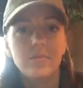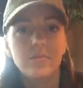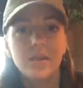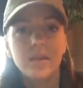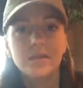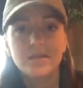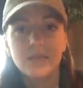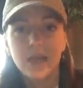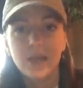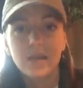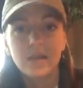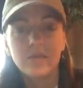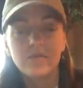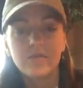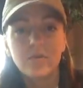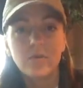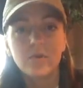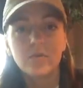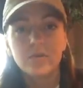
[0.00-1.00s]
indicted
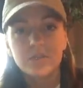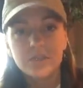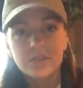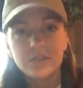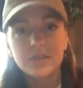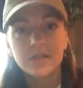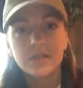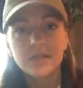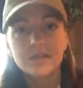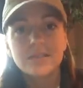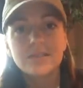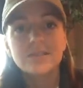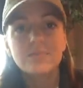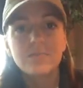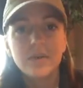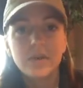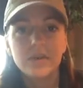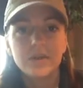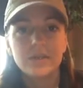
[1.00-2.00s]
for, which is the
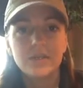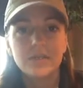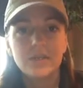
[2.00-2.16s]
conspiracy